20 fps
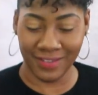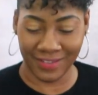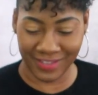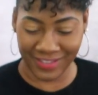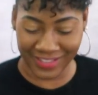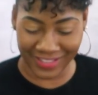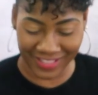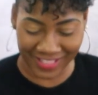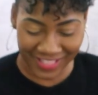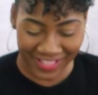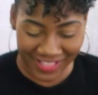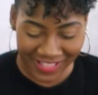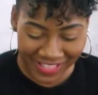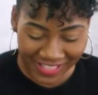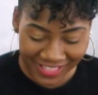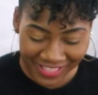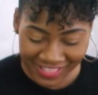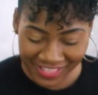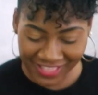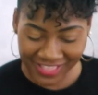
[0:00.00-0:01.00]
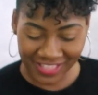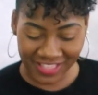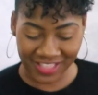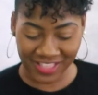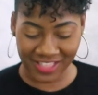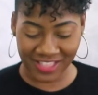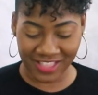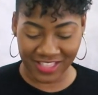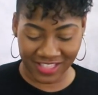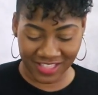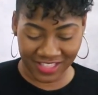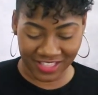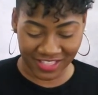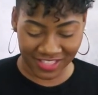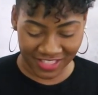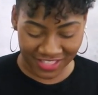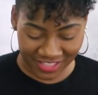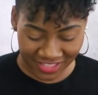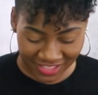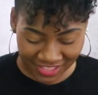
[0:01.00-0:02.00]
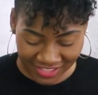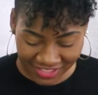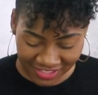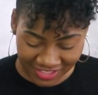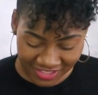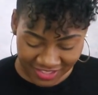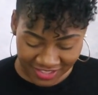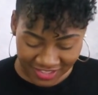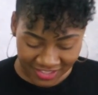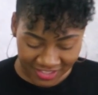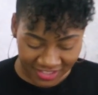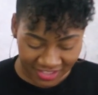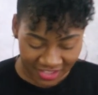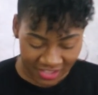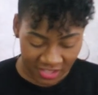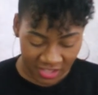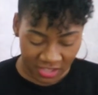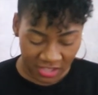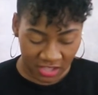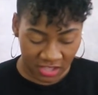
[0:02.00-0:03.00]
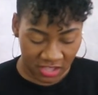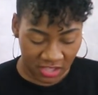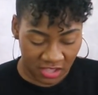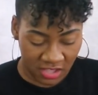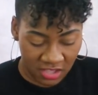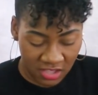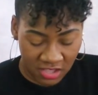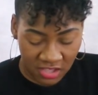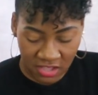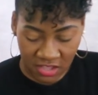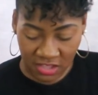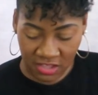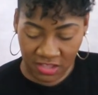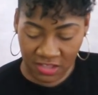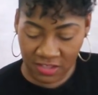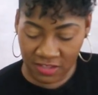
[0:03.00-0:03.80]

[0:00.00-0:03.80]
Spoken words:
[no speech]